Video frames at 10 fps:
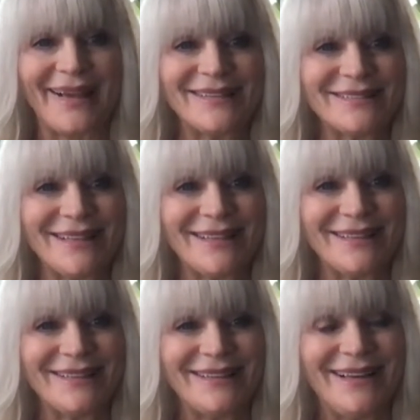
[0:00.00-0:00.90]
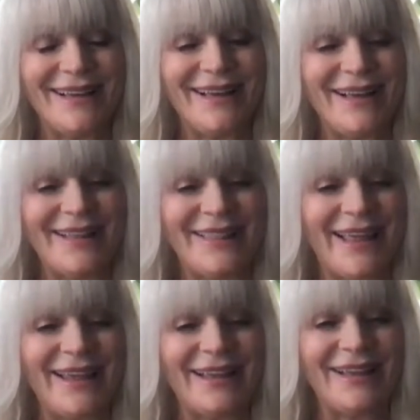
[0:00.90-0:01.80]
Excellent.
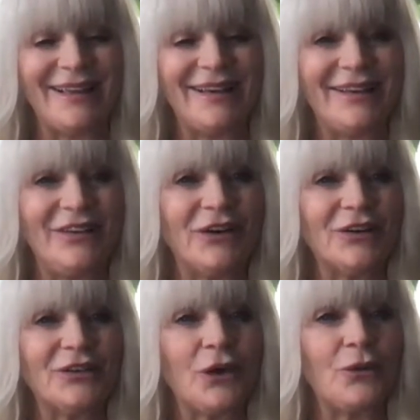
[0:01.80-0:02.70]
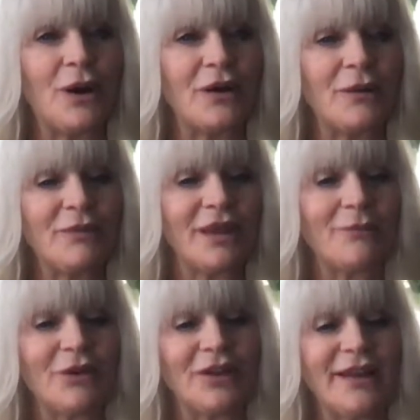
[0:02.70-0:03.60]
Thank you. You're so welcome,
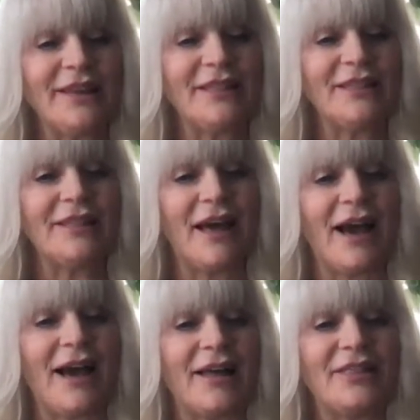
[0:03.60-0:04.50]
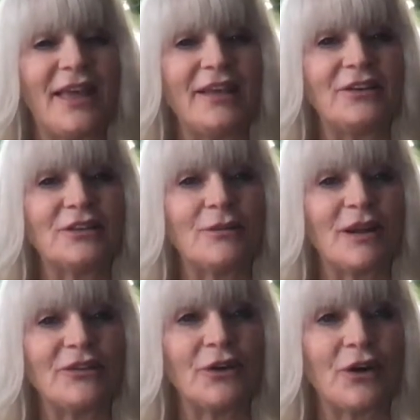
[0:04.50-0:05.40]
Kimberly. Uh, thank you so
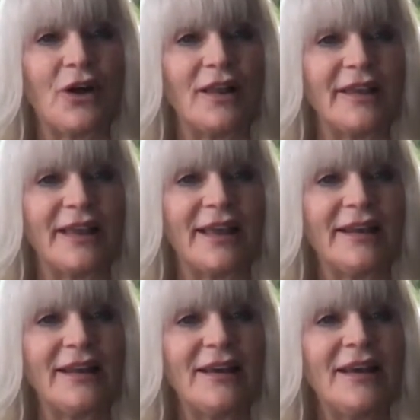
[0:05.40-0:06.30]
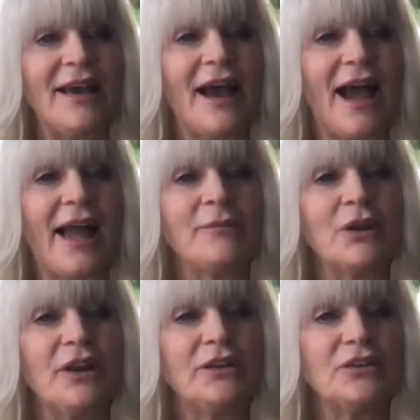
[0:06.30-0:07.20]
much for calling in. I'm
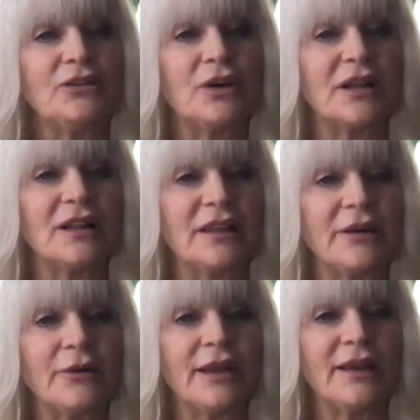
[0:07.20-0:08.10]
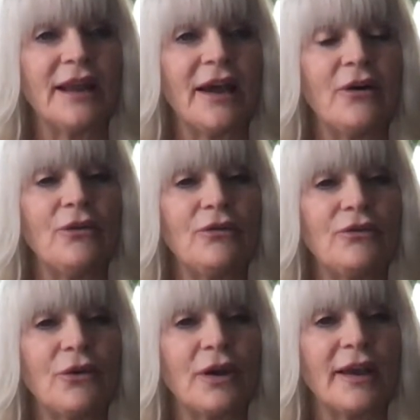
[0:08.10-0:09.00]
going to do a clearing now
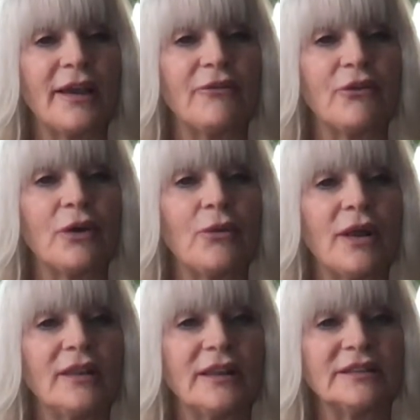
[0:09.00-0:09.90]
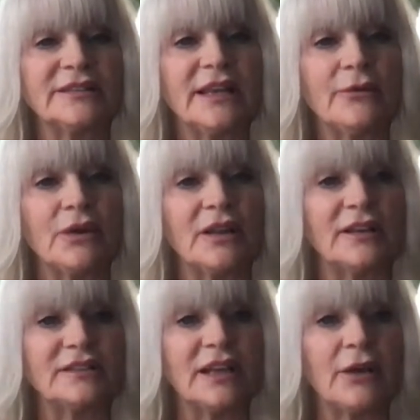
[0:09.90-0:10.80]
for everyone listening, re
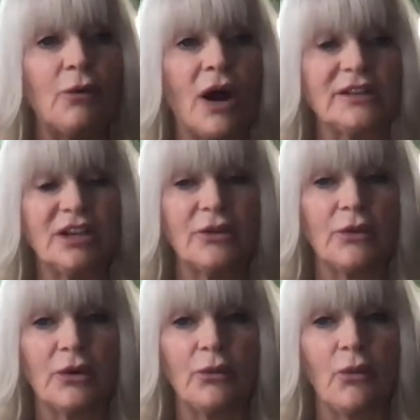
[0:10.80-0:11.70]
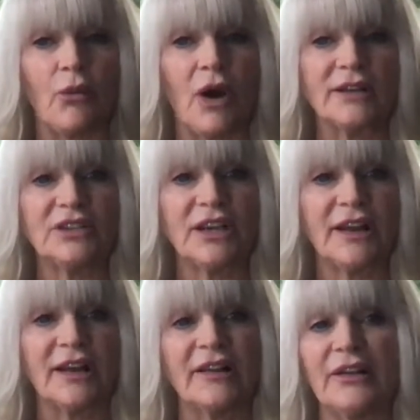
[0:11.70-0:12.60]
listening, watching, re watching.
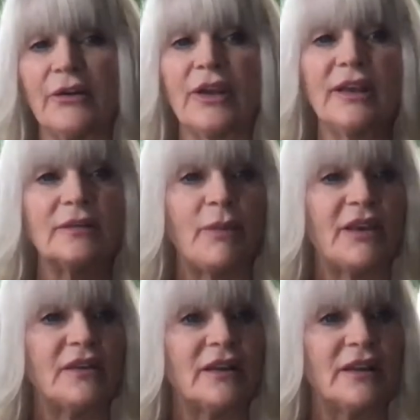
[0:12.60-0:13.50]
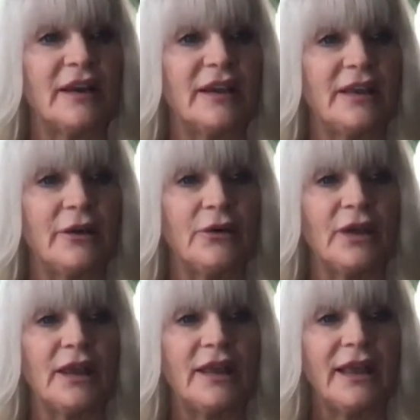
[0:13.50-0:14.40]
And a clearing is basically a
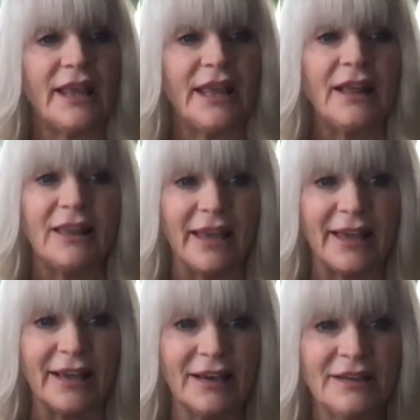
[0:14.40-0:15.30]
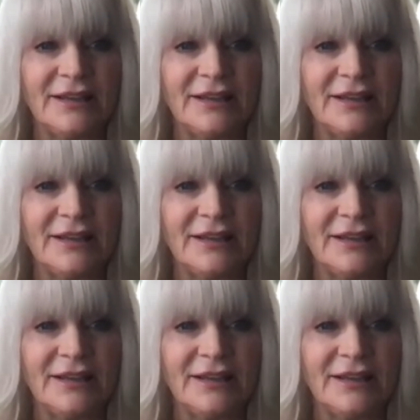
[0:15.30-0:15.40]
healing.